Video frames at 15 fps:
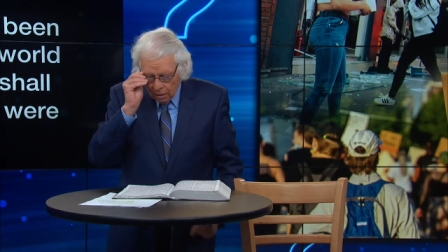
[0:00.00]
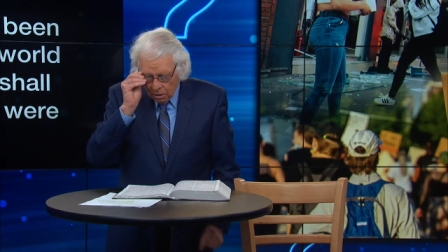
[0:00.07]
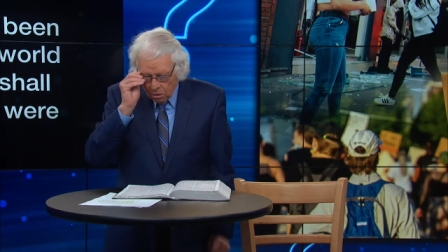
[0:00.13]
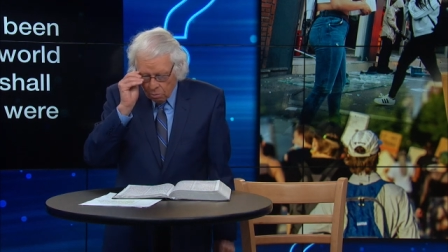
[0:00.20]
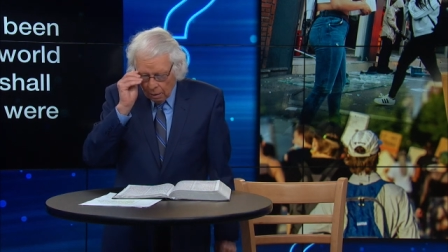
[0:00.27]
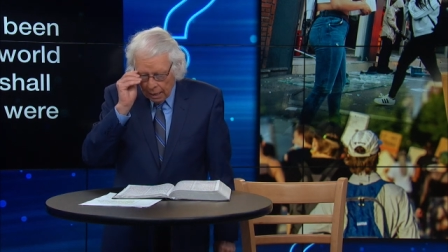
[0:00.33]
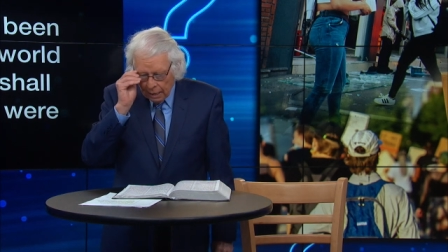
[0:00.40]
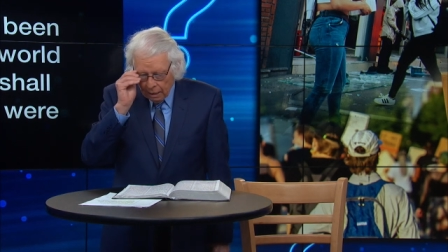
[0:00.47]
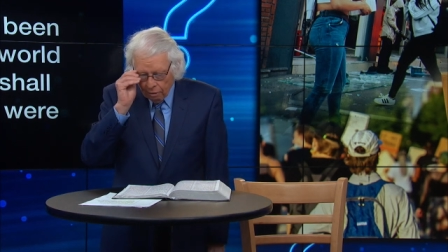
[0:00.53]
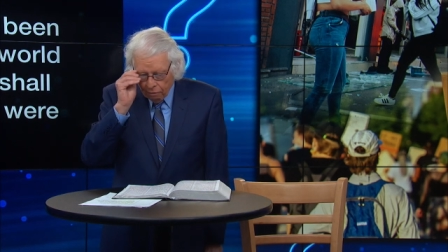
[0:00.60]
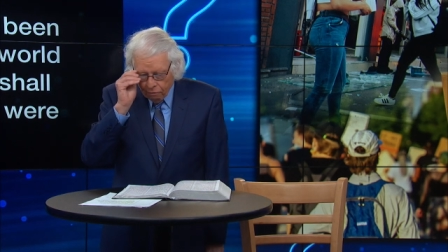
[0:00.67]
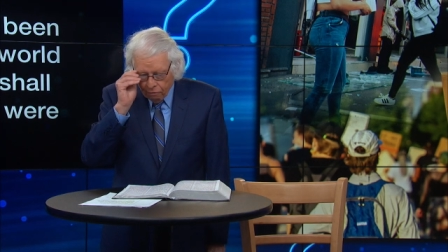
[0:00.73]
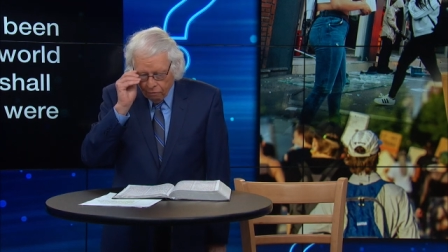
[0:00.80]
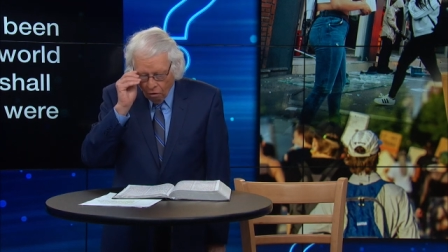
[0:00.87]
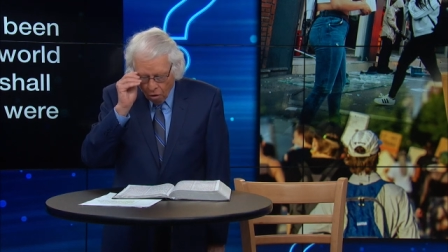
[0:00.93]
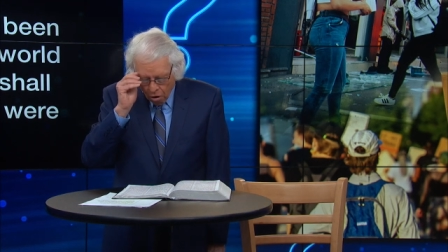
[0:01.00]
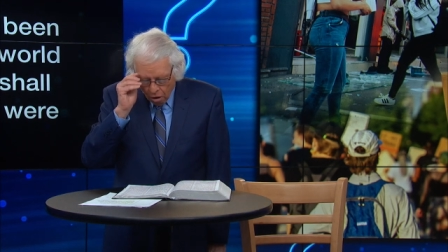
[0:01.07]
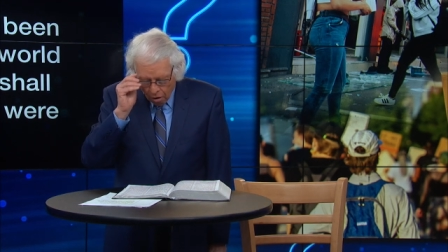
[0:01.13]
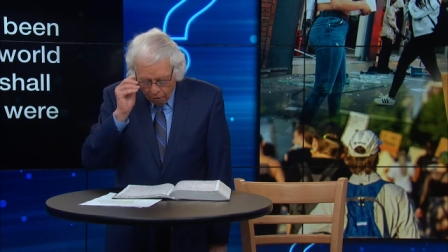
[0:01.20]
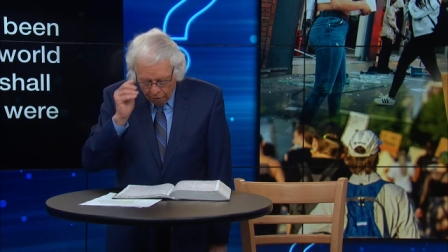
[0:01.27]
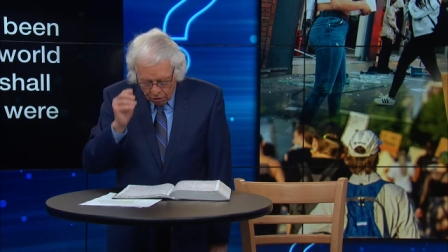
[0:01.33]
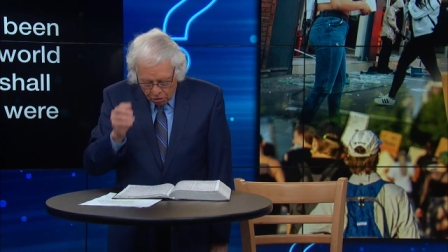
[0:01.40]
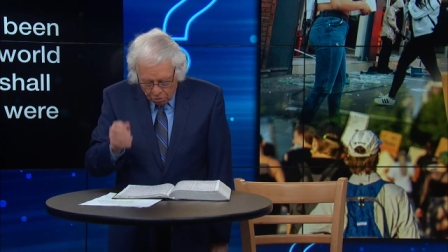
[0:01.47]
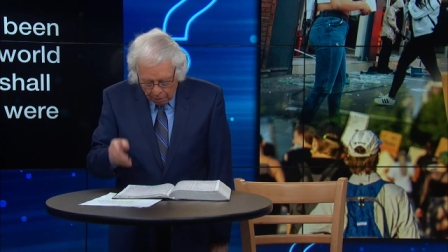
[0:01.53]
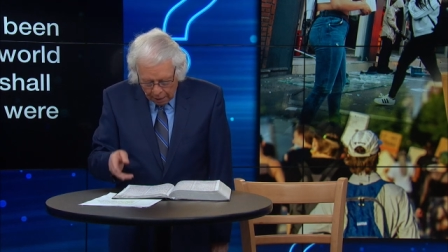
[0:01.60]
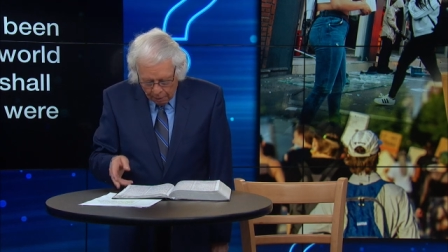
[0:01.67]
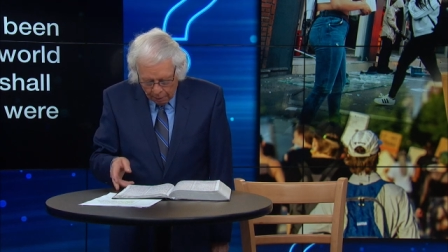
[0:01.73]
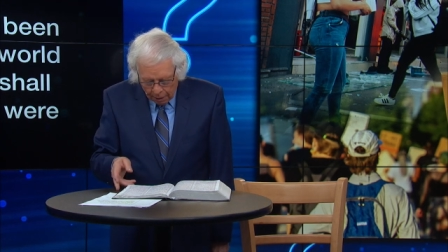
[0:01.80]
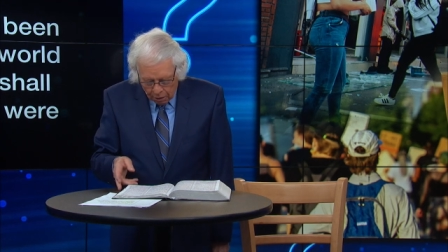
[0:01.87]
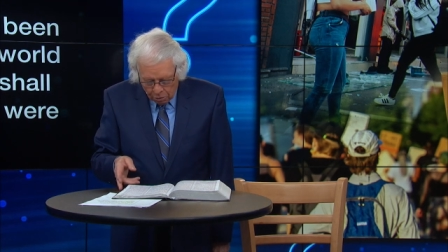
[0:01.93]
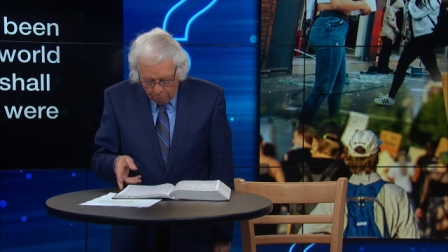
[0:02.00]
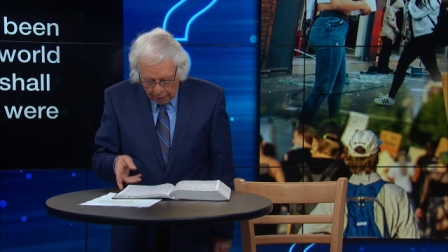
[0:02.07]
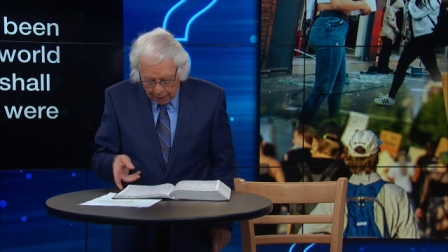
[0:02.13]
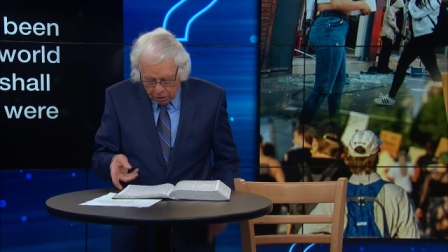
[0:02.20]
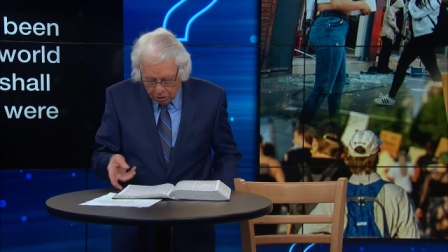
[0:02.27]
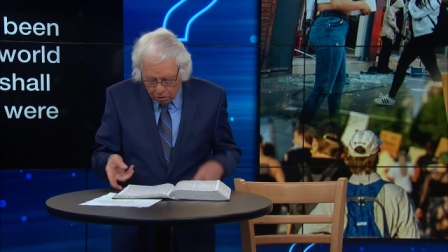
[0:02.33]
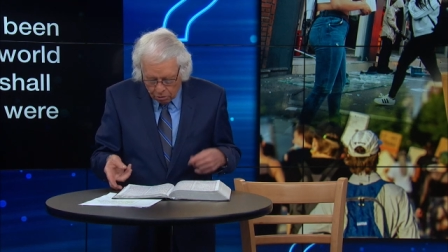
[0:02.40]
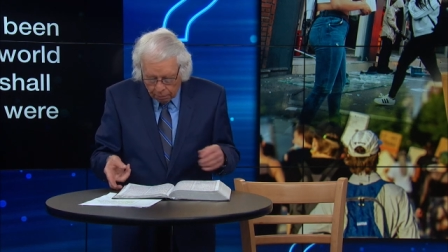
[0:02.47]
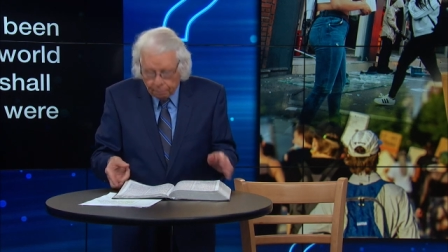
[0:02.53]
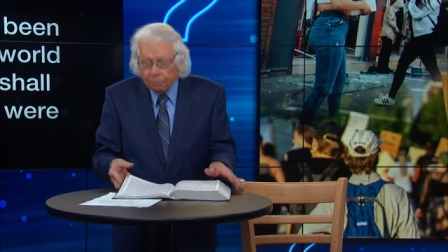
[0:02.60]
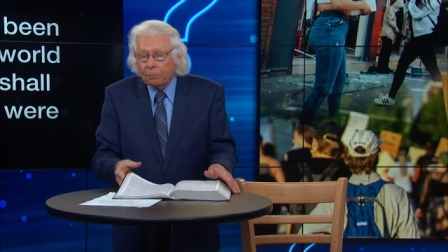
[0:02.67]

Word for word: 24, verse 21 and 22.